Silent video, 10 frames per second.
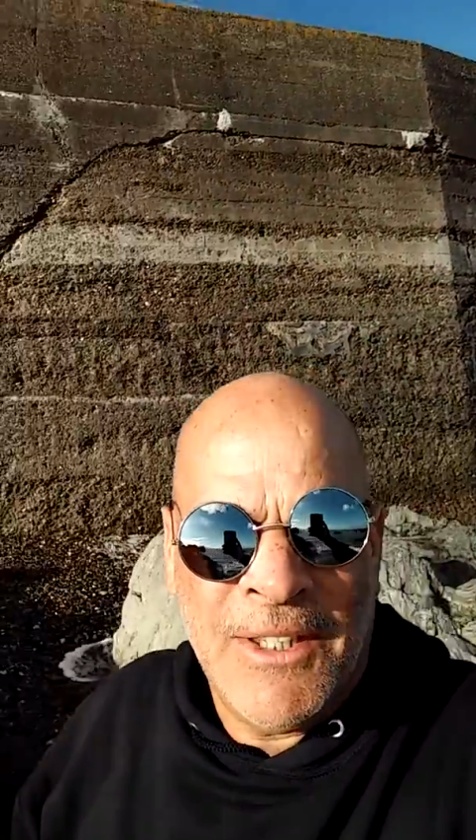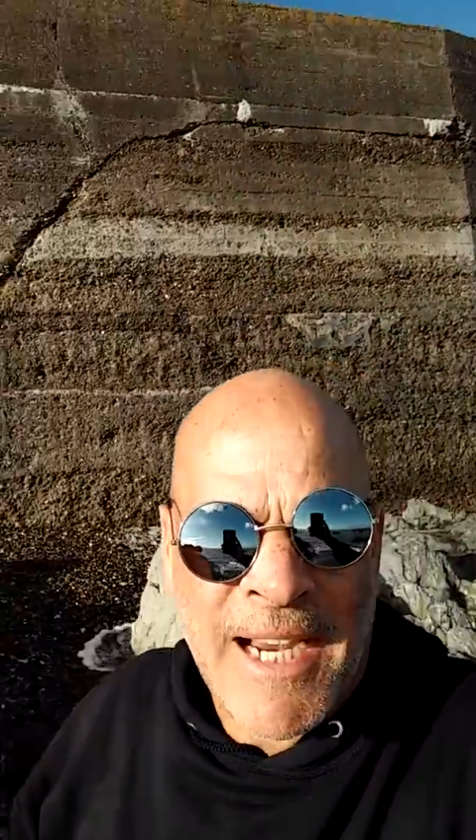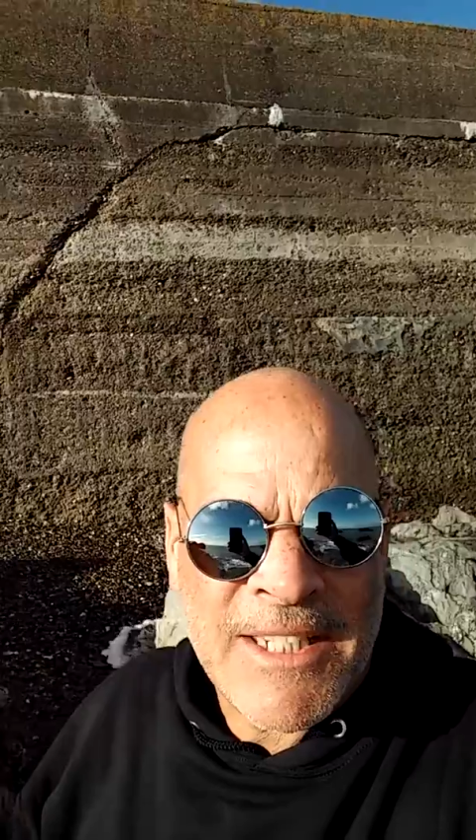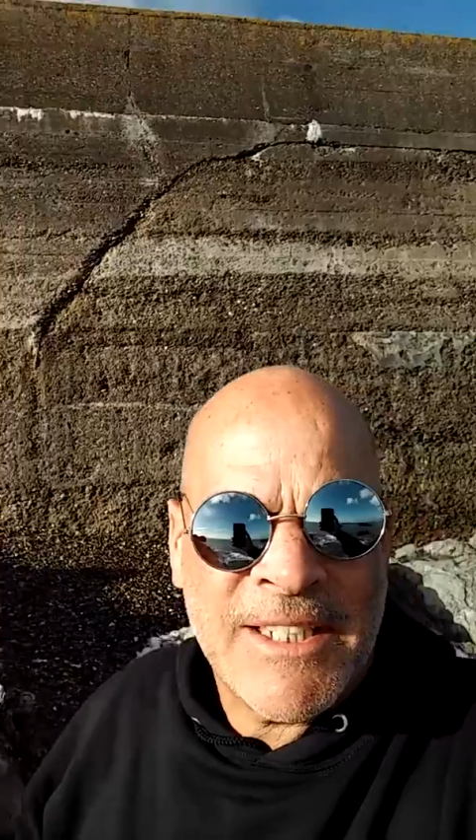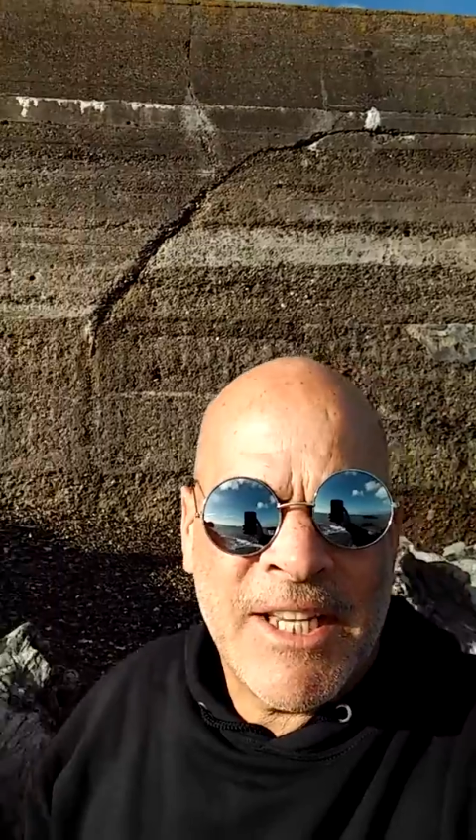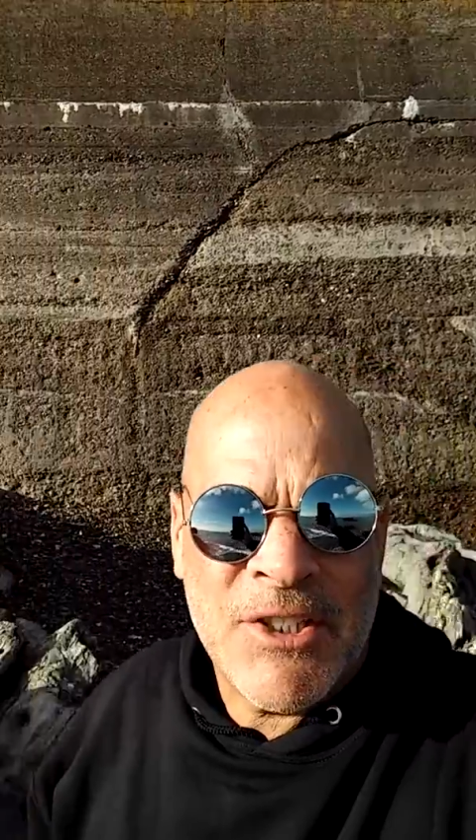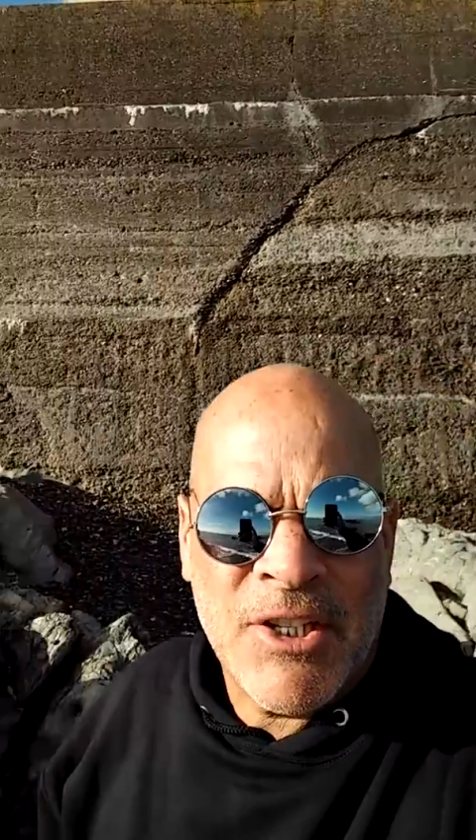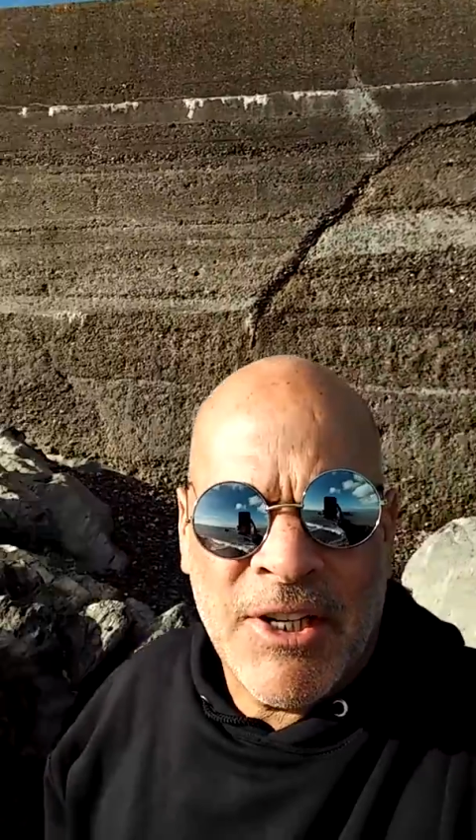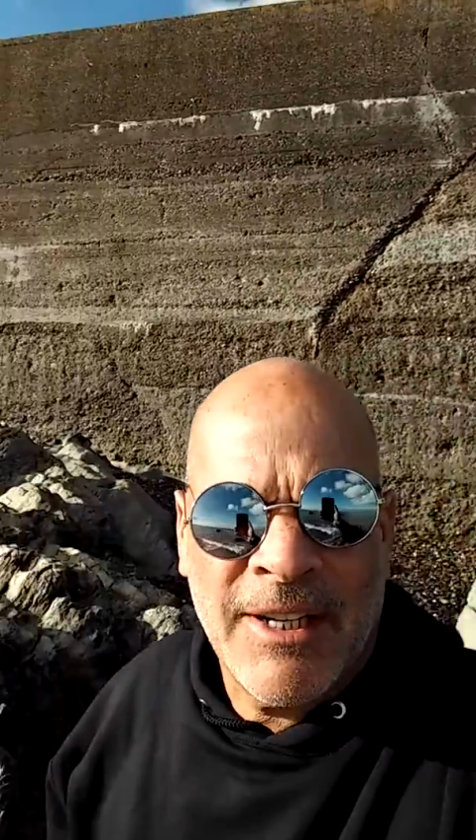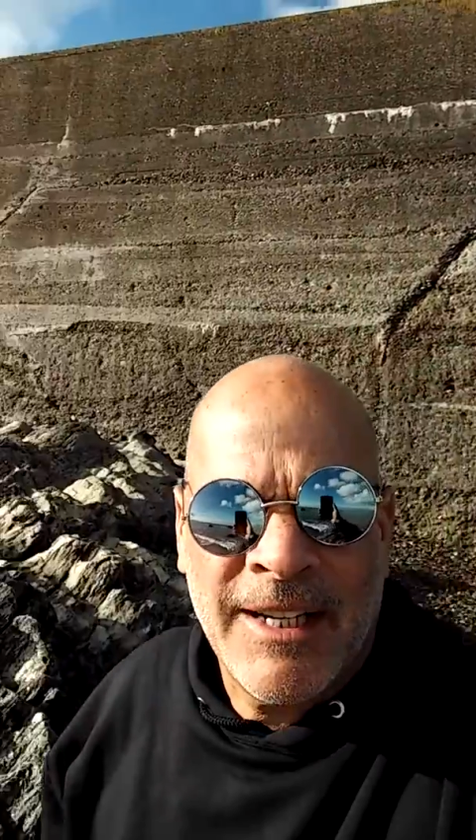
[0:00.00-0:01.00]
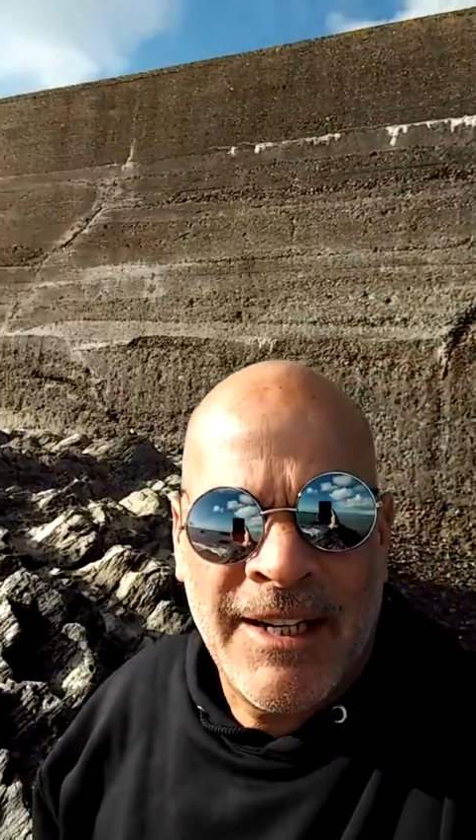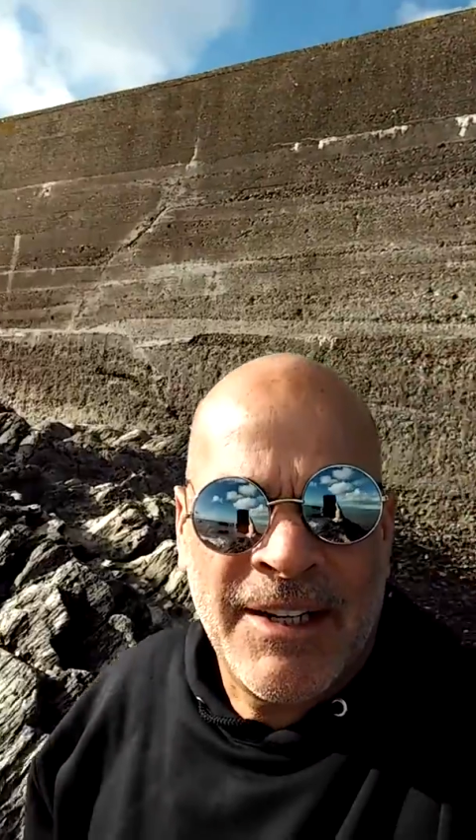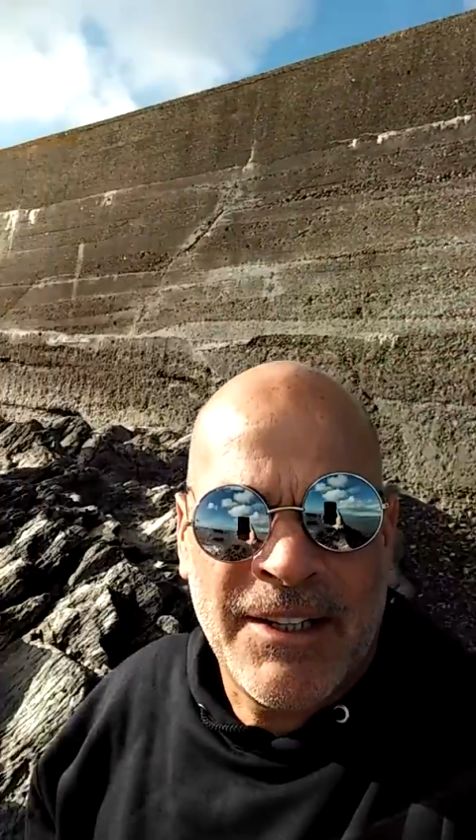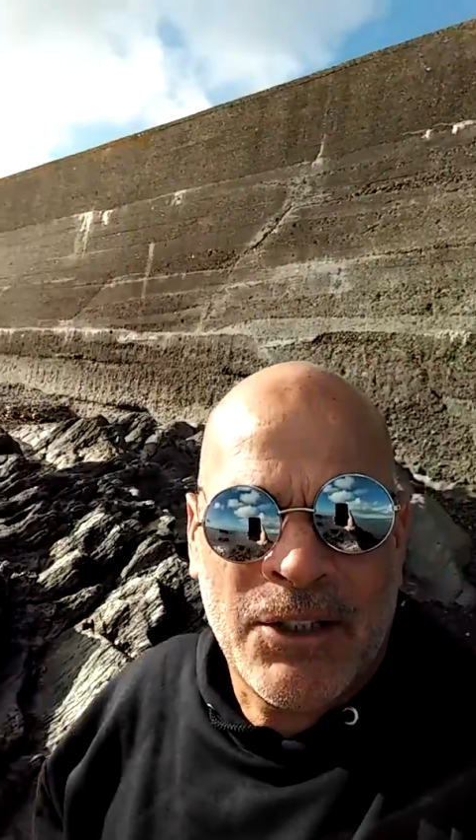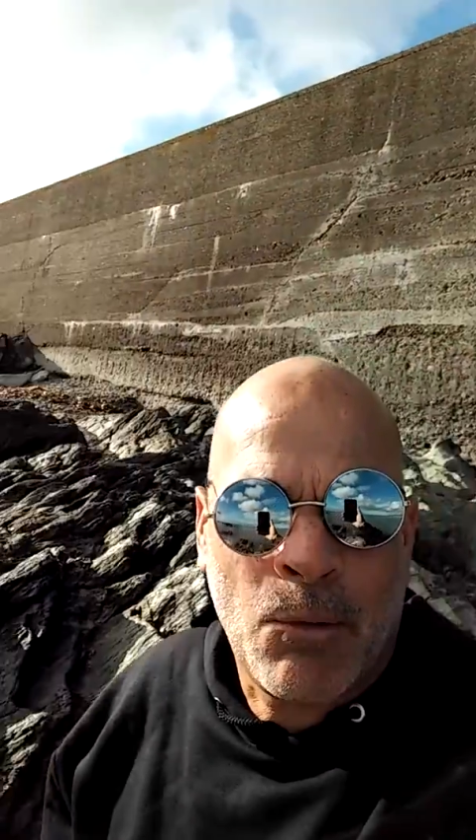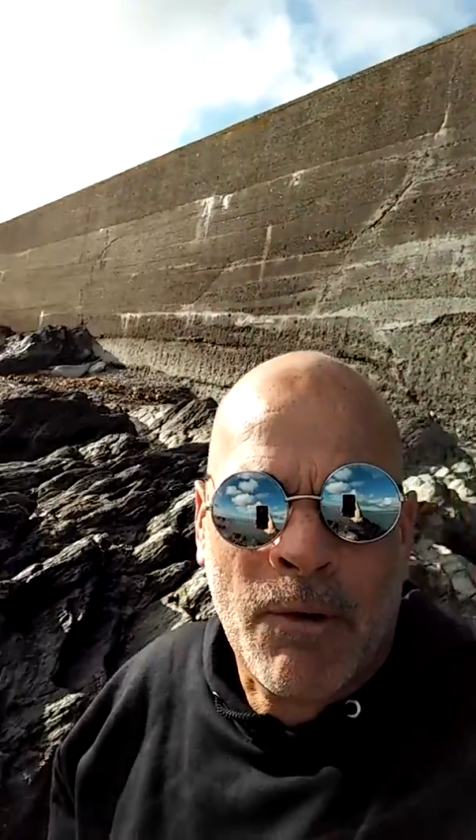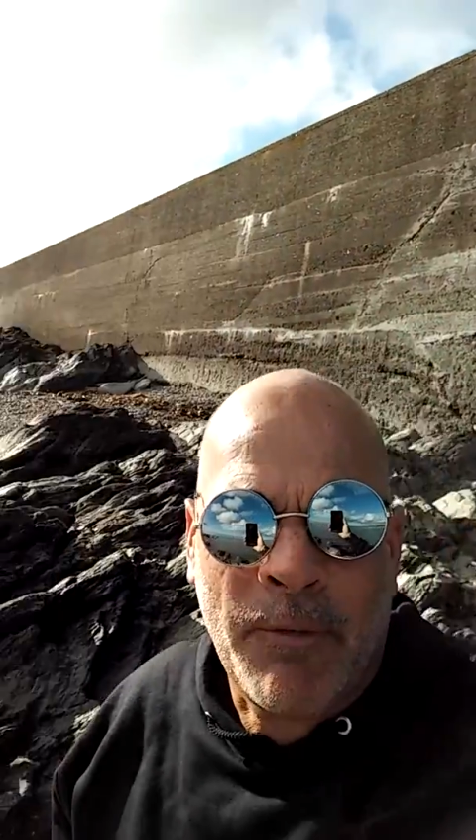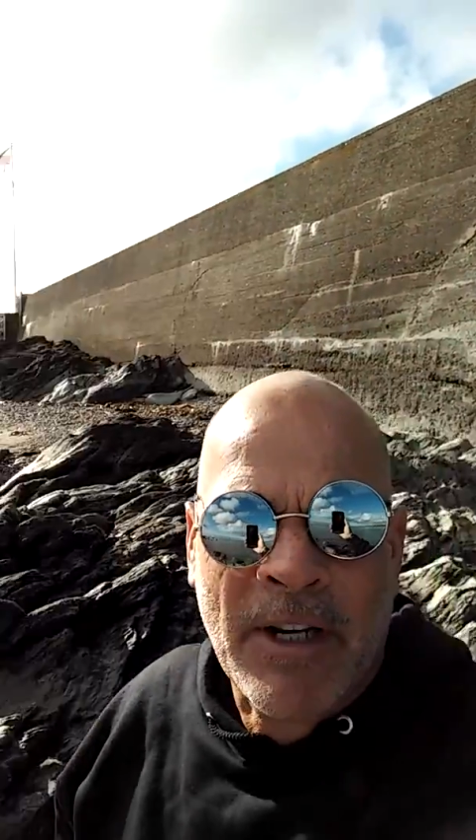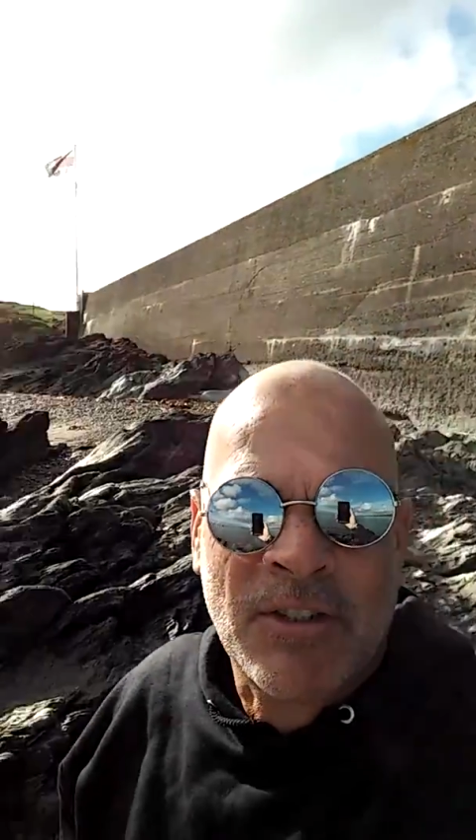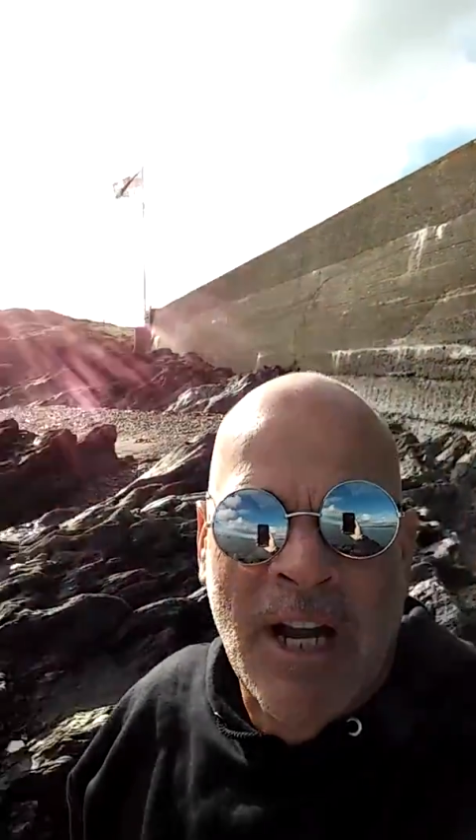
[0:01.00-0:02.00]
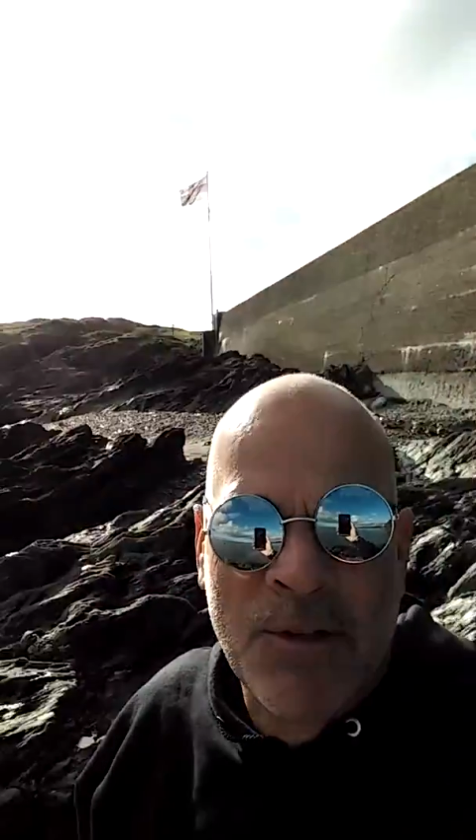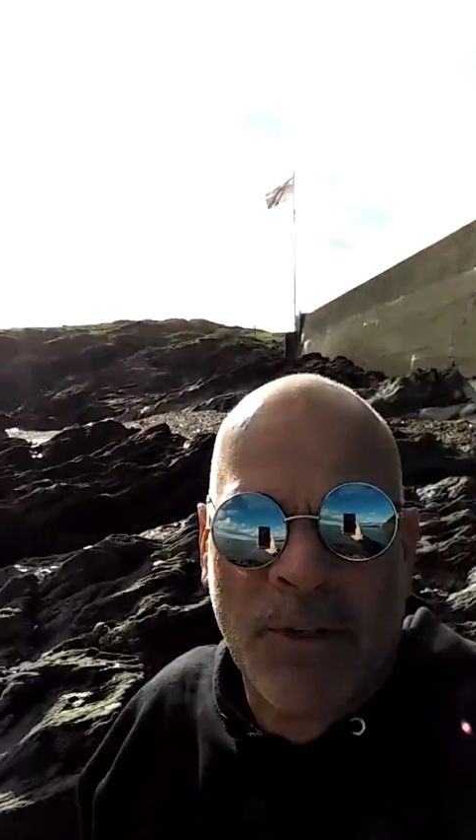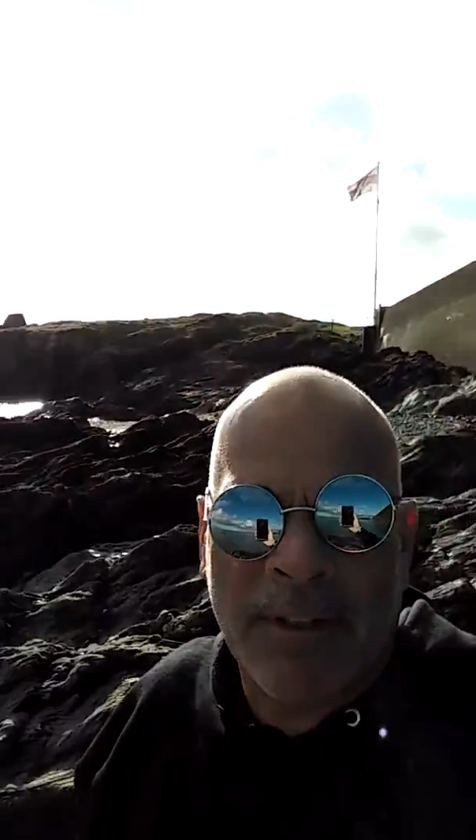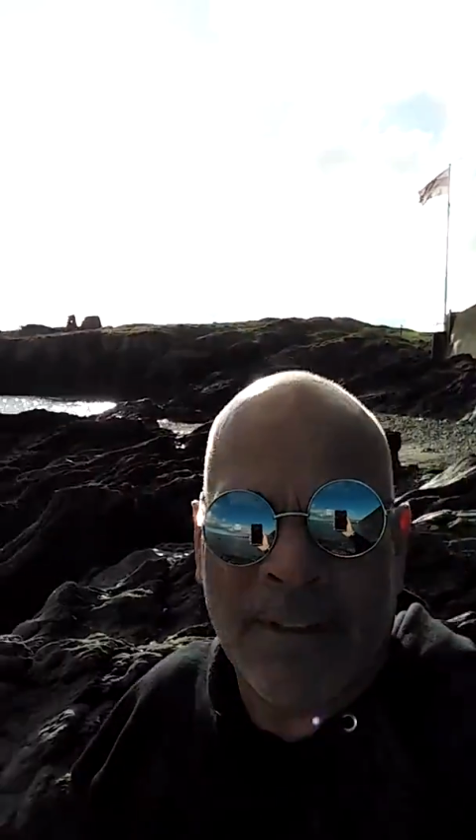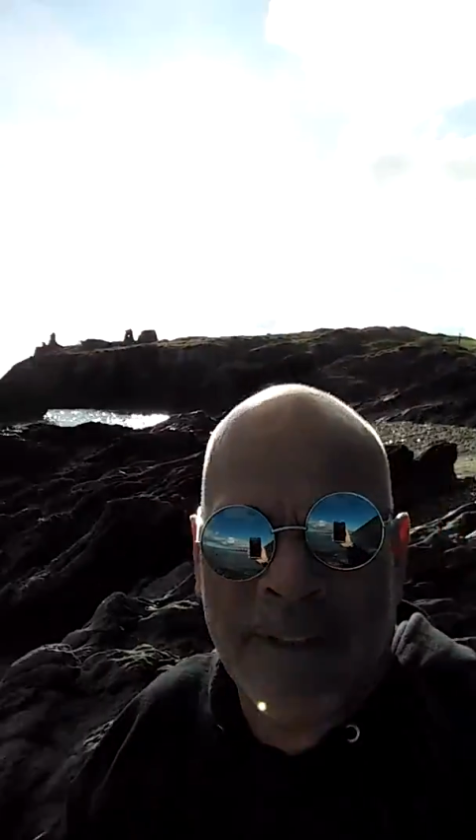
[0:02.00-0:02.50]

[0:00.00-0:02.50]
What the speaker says: Like I said, it's to quote Frank Sinatra,